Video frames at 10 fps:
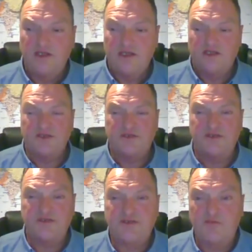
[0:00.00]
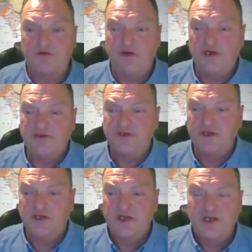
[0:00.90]
as I sort of summarize
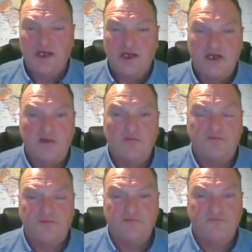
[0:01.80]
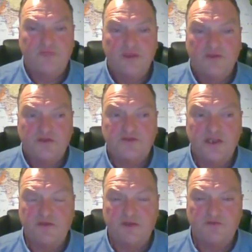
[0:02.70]
up from this
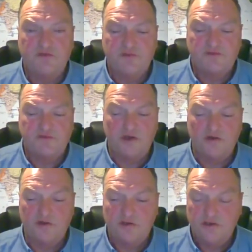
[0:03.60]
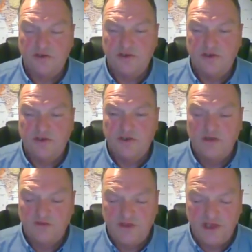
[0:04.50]
evening and from this blog,
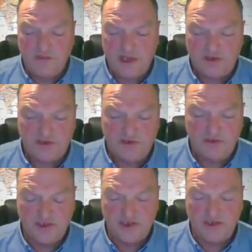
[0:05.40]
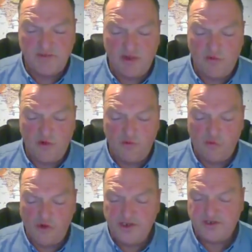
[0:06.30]
think about 2 things. Think about 1,
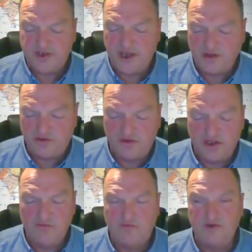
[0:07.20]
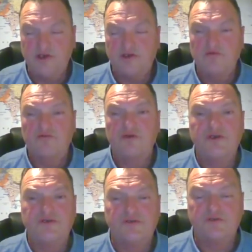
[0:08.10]
what is that great big
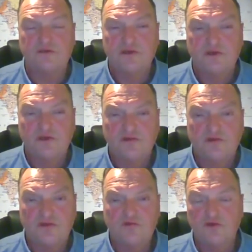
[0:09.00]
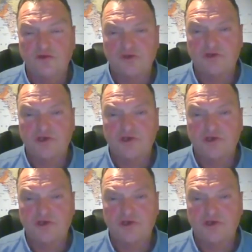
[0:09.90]
reason that you want to quit